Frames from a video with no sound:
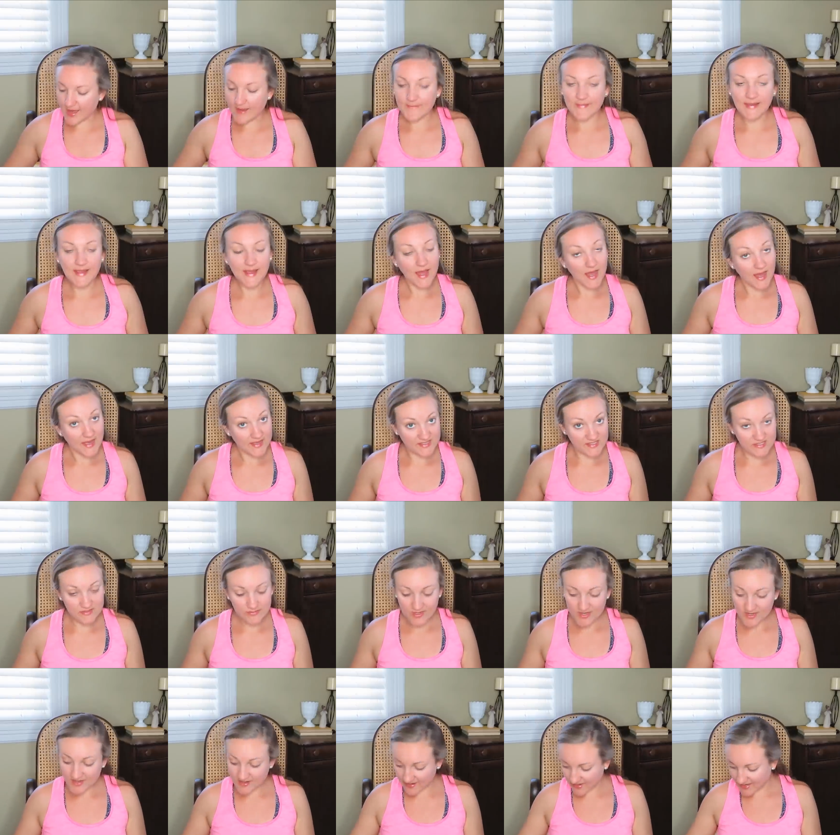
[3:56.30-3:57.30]
got my
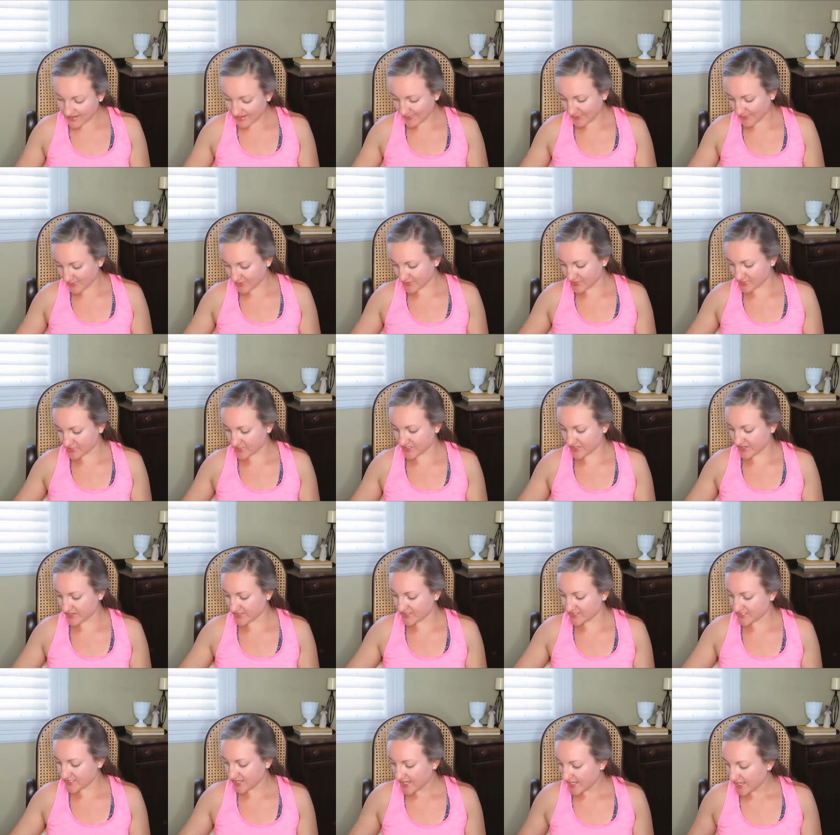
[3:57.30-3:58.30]
husband a couple
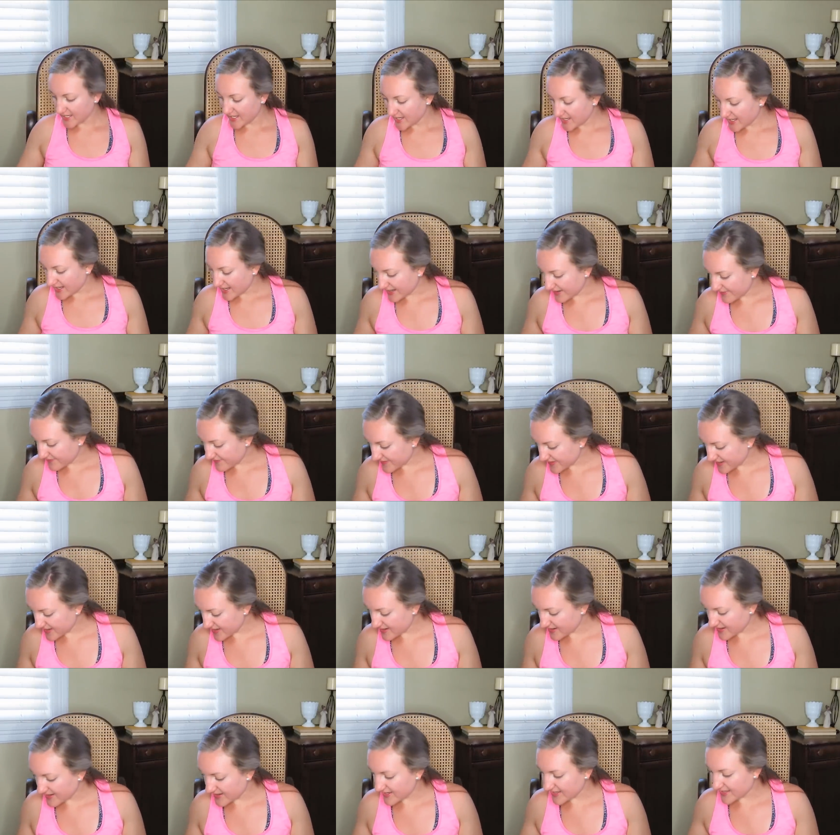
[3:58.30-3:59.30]
shirts. I
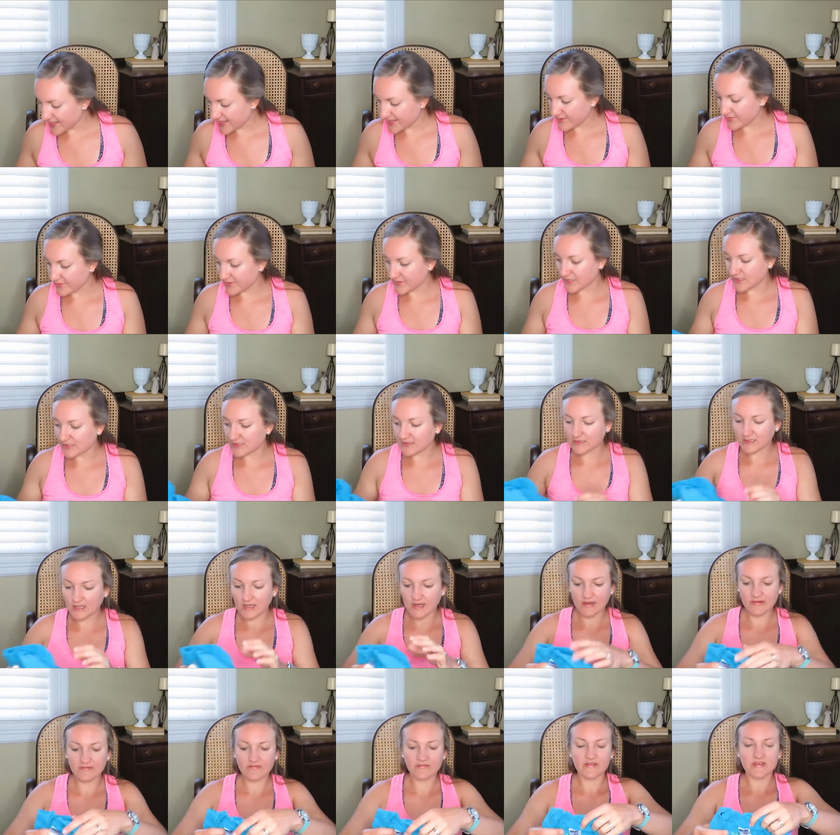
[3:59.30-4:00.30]
figured he would
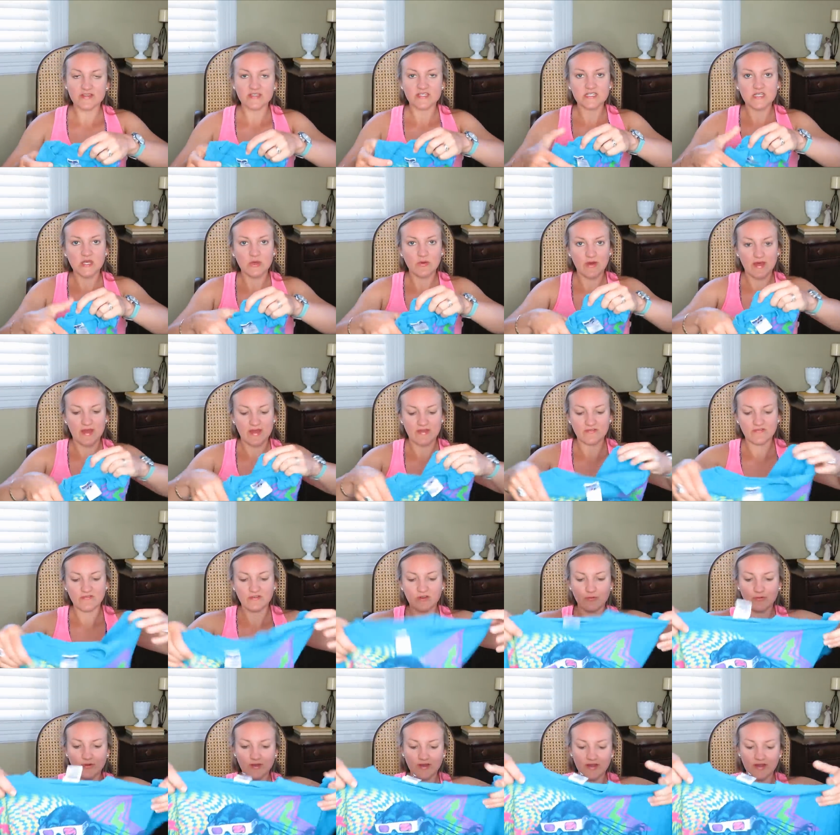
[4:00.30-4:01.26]
love this one for